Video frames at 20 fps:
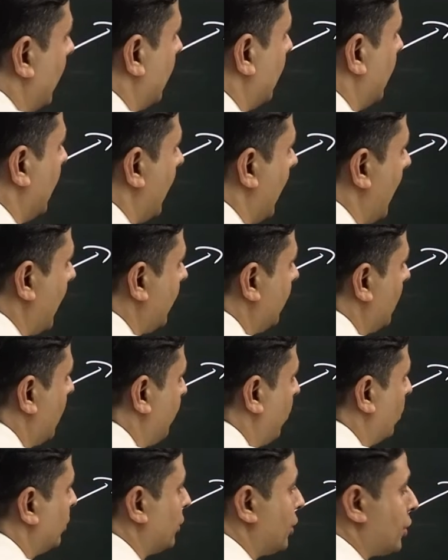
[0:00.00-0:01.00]
They are in the
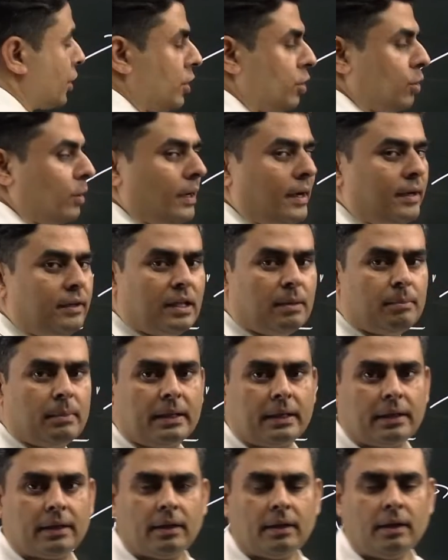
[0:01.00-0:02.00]
position to lend the
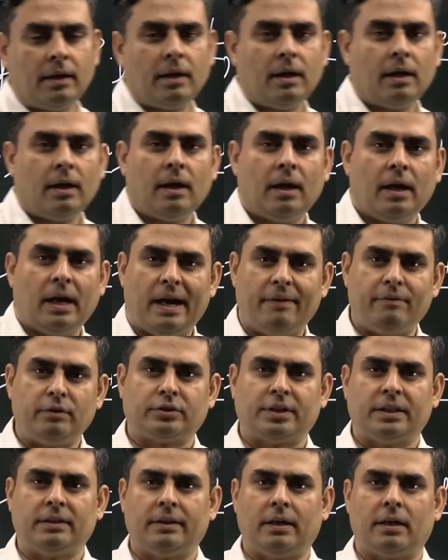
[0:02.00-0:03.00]
money. Have you
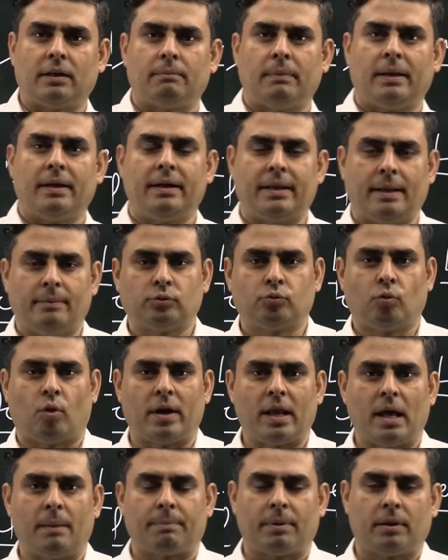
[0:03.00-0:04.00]
seen that many times?
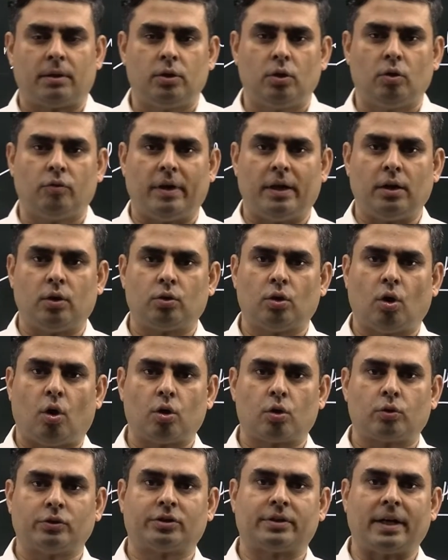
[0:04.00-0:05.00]
What happened? You went to the
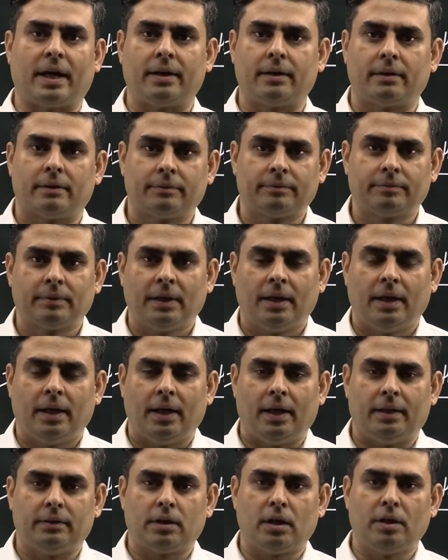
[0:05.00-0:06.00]
auto stand
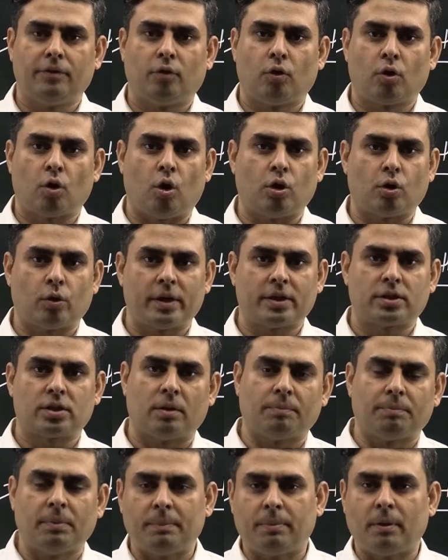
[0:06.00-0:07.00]
and 3-4 auto
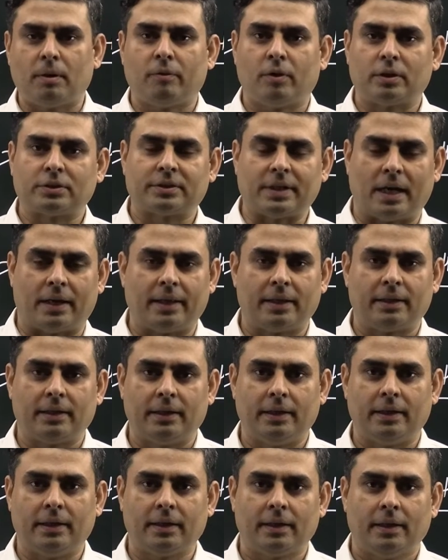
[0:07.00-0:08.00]
rickshaw people were standing
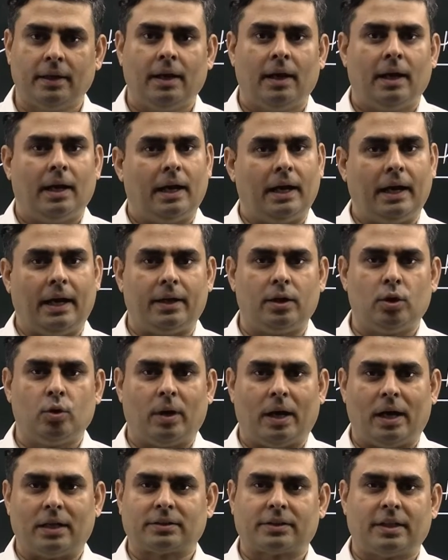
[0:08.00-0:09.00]
here, and
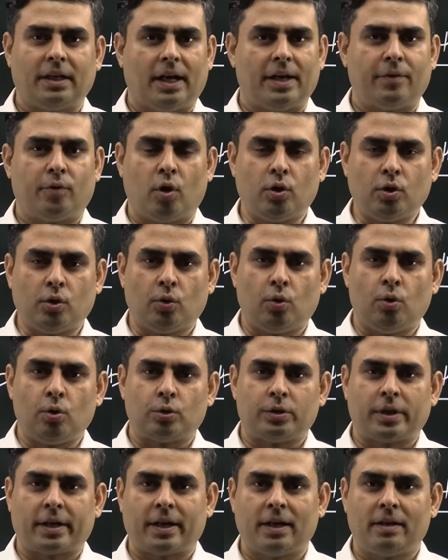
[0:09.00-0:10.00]
you asked, I want to go
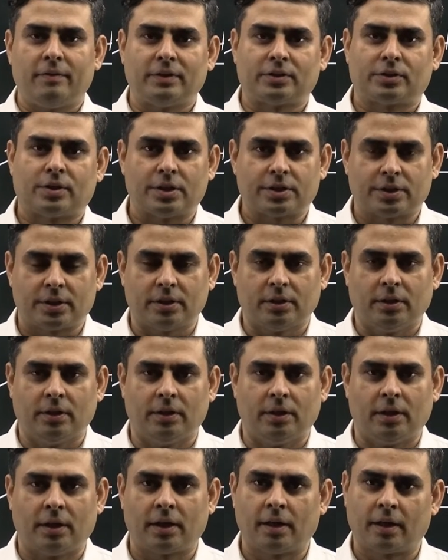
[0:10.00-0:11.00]
to the railway station.
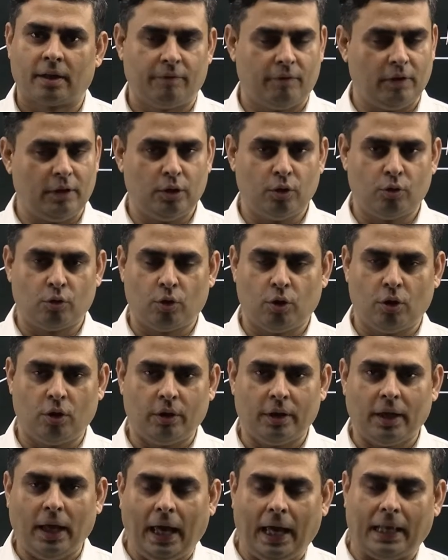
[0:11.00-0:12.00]
Will you
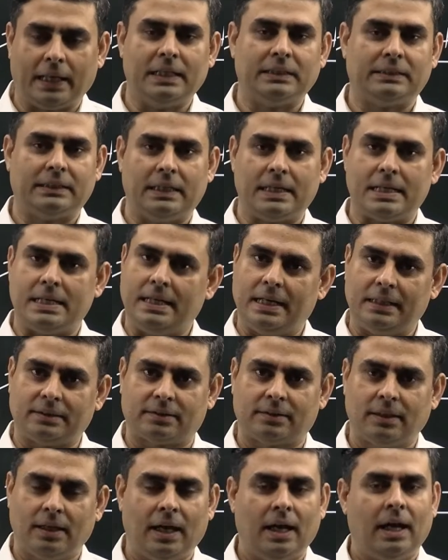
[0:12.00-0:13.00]
go? And he said,
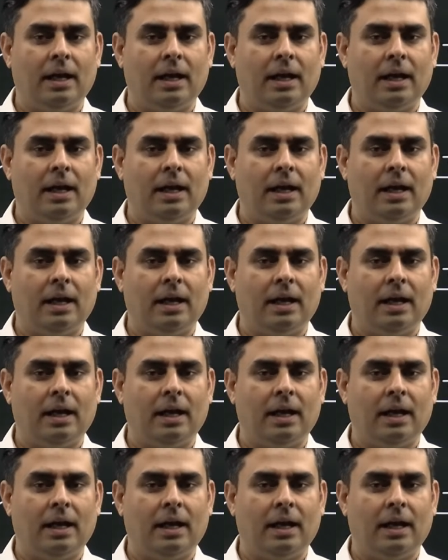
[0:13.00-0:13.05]
yes,